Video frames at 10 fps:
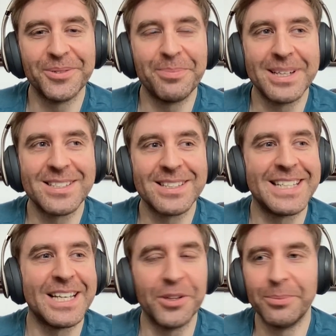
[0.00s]
basically
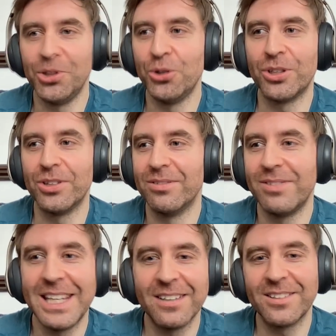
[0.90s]
tell them you can
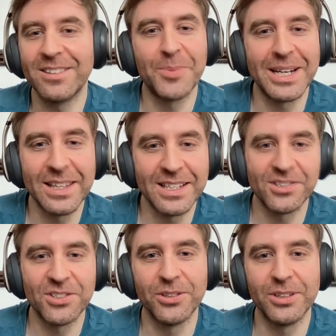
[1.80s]
eat as many of these as
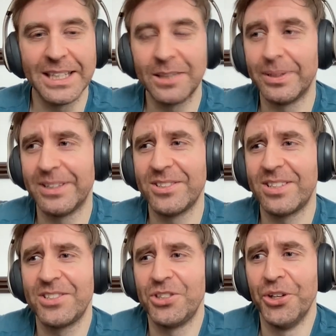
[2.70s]
you like. But as
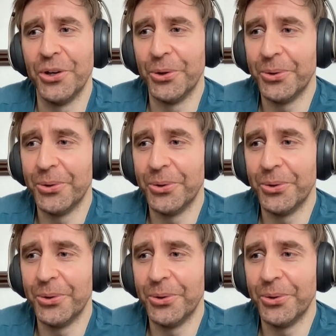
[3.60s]
you know,